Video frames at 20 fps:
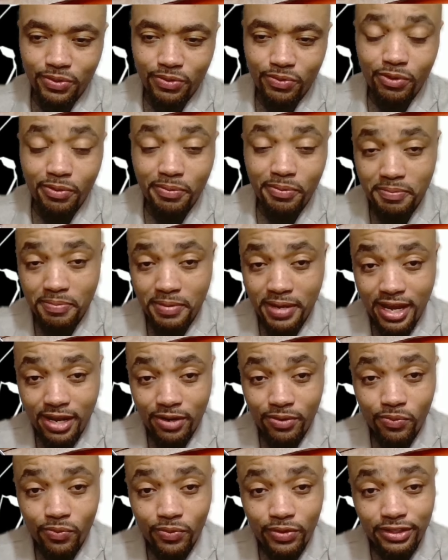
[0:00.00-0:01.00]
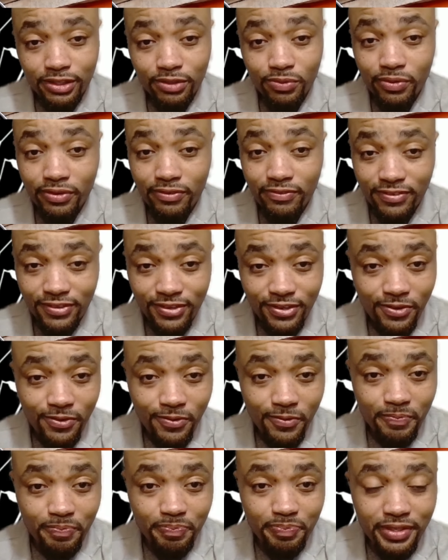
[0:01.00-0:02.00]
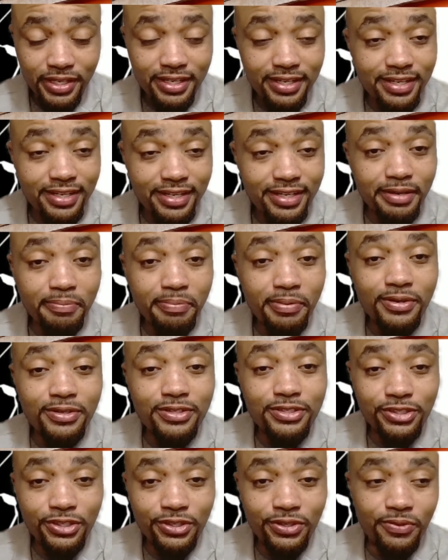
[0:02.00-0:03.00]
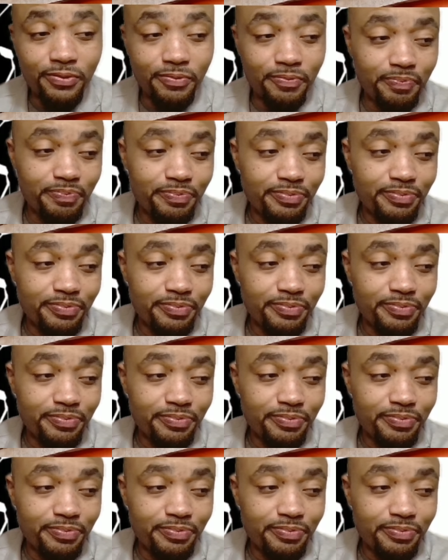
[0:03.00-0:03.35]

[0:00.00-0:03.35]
We'll be back with the review and ending part two